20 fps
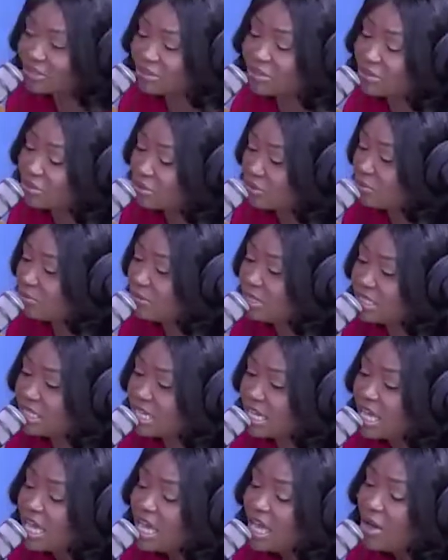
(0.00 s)
actually on social
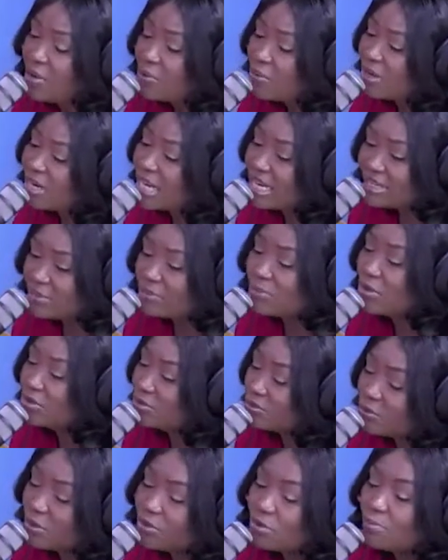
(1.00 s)
media.
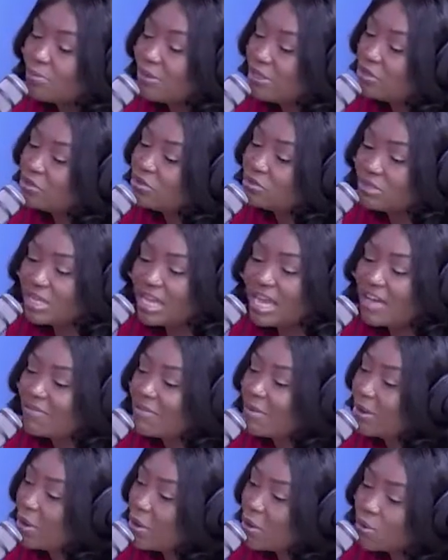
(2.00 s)
What opinions do they
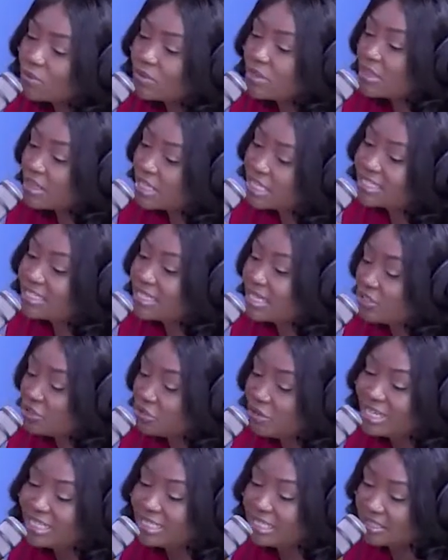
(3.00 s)
have about all the things that are
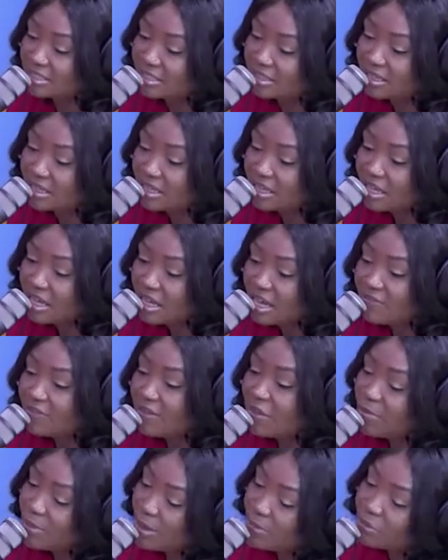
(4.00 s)
trending?
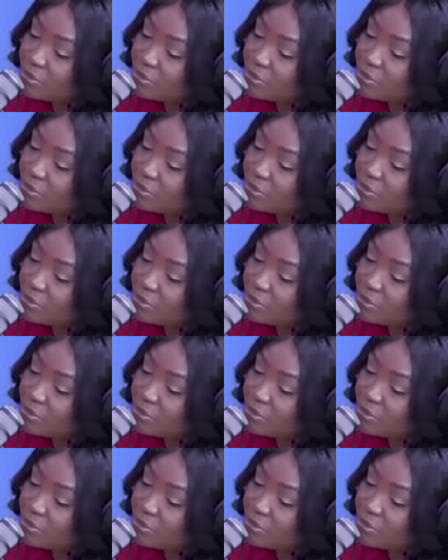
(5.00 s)
And then you'll